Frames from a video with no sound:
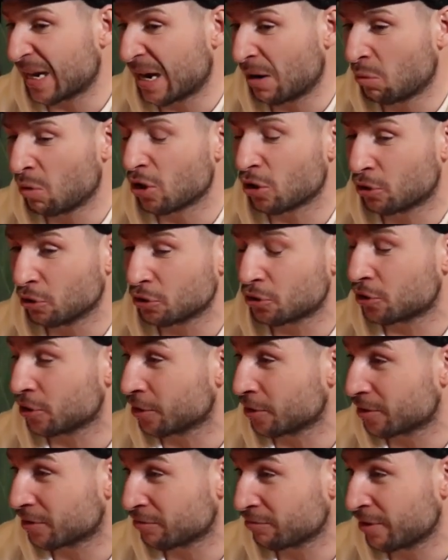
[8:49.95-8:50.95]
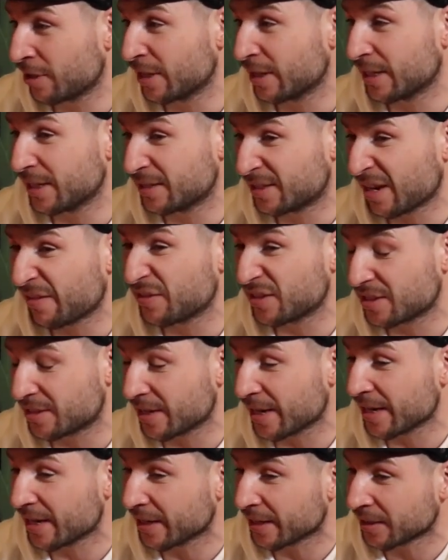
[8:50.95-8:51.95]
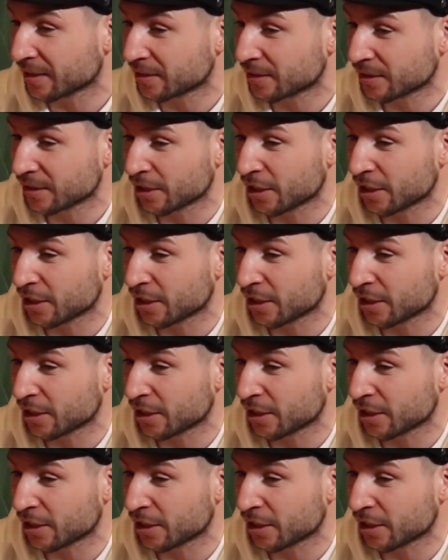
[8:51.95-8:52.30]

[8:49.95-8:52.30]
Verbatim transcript: I was gutted, really devastated.